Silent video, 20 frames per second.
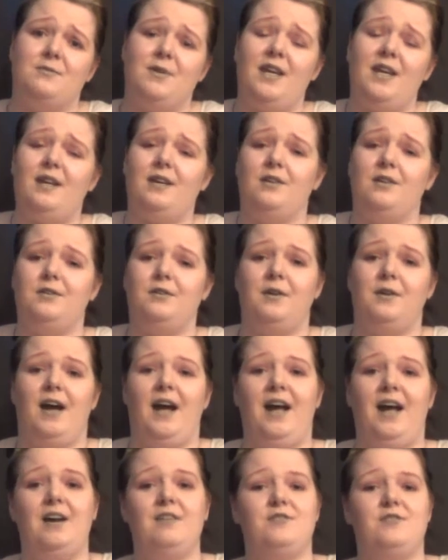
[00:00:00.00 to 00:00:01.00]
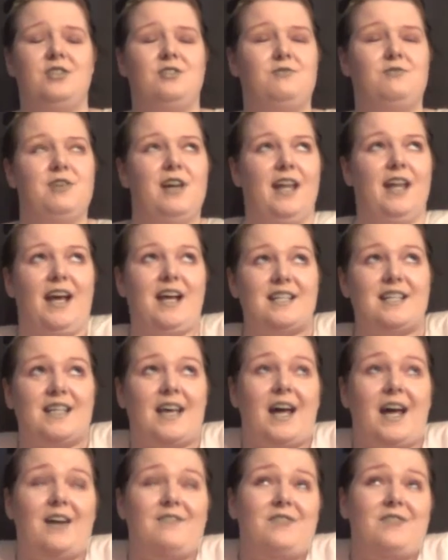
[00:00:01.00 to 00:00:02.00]
week, although I have just realised
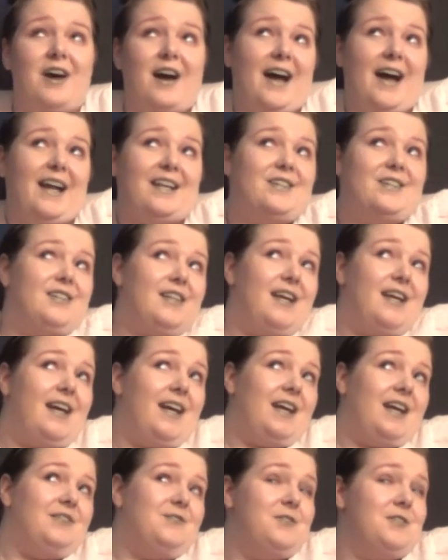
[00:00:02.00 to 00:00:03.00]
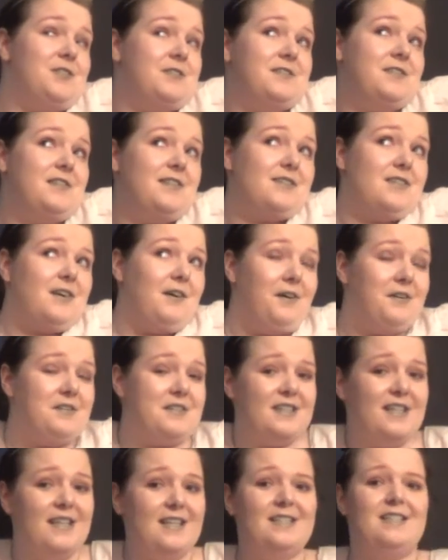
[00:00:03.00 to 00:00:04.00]
that I've not actually introduced this
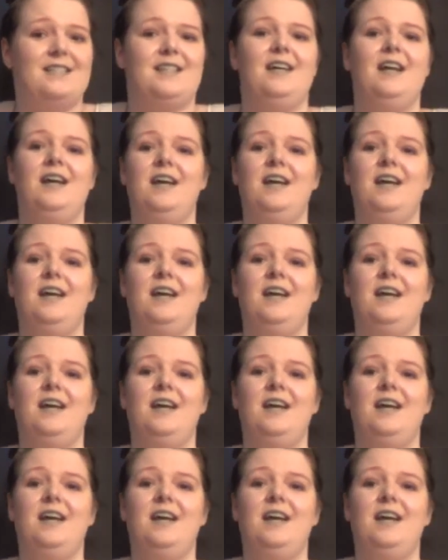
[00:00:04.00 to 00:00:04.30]
corset.